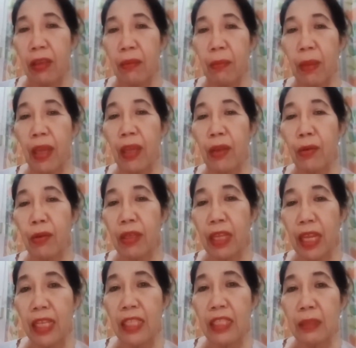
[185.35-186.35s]
May your
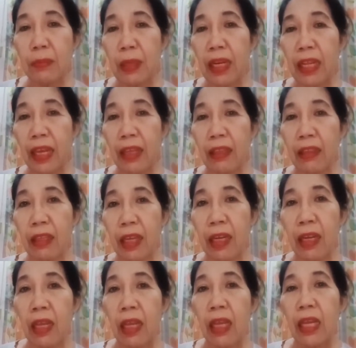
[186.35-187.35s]
days be
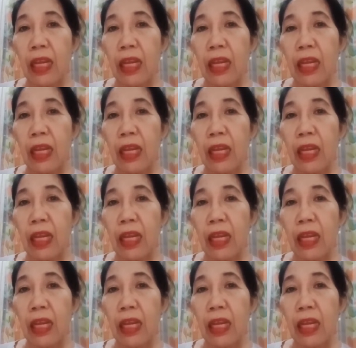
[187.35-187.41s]
lengthened.